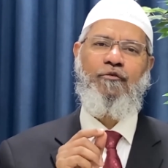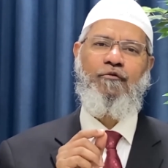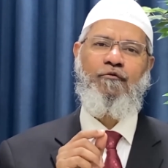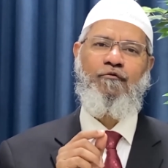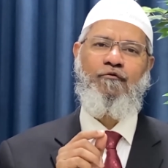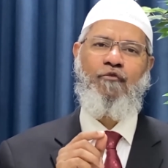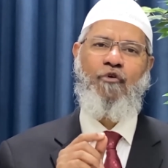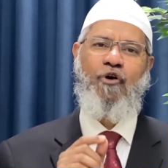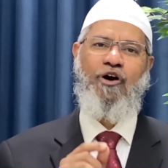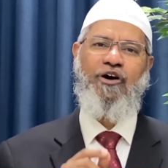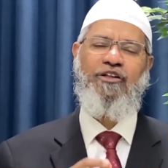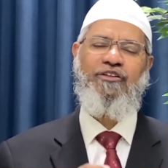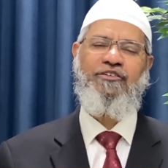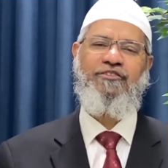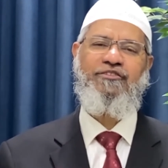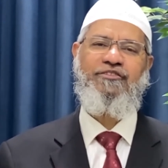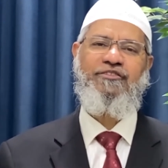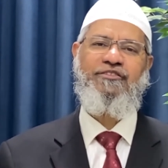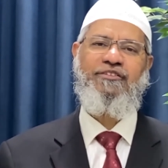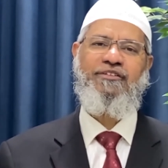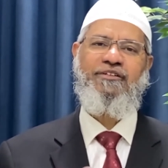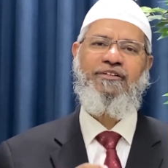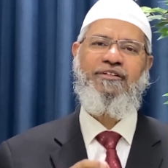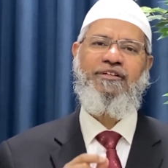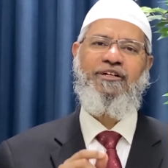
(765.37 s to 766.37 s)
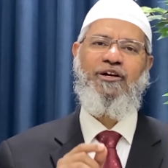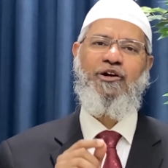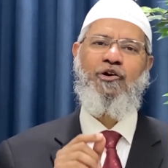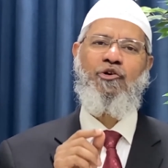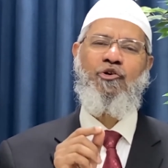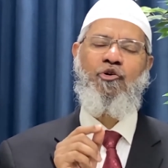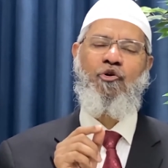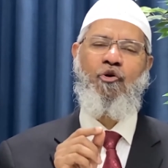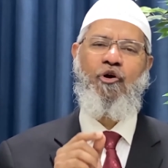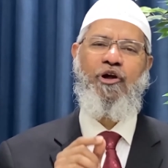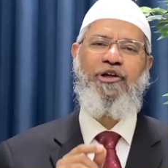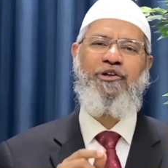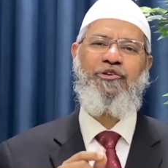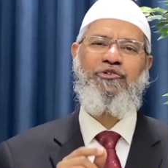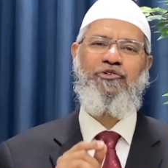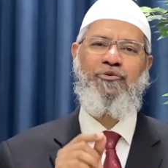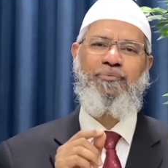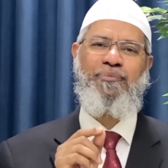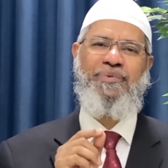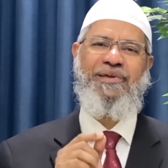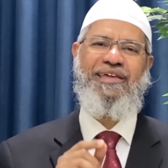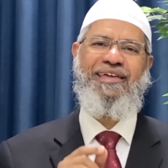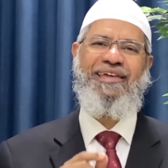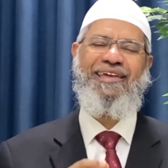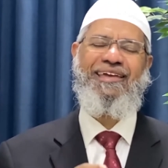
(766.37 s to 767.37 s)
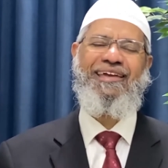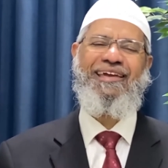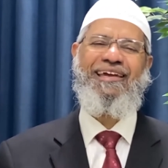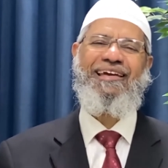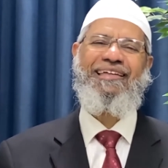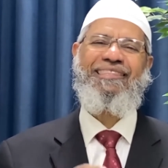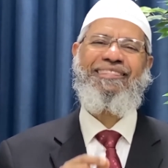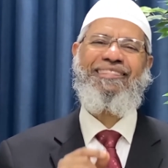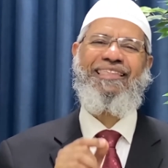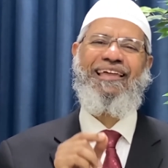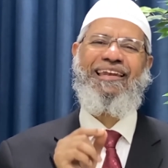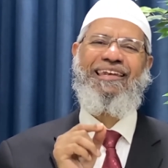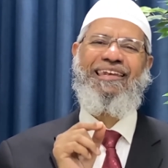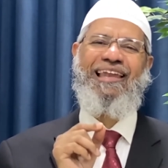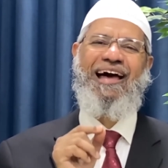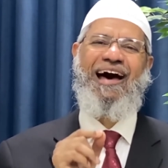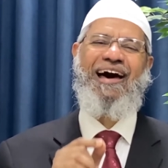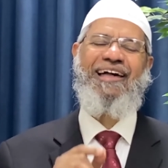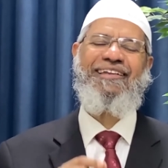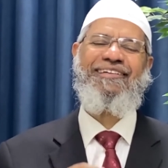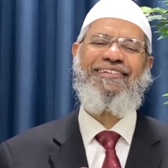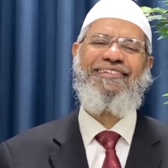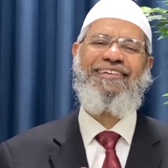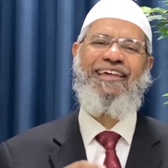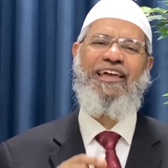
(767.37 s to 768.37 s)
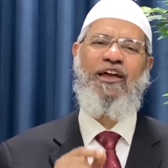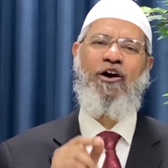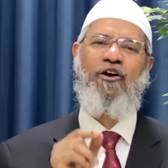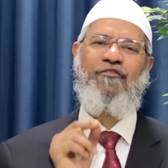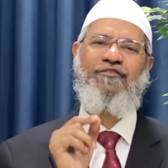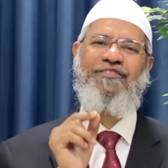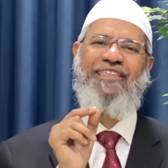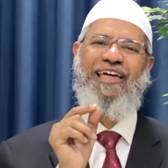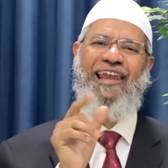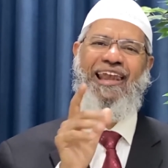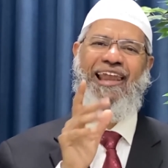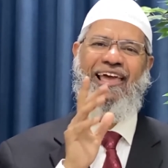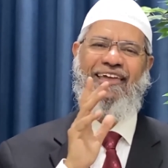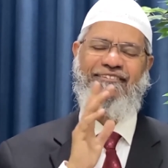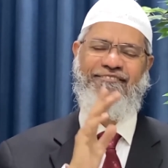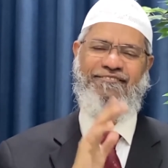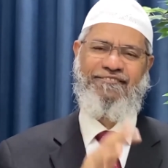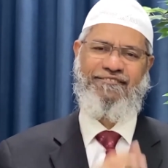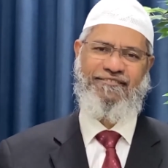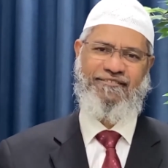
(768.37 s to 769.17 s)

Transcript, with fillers: was going to be the last day of their life.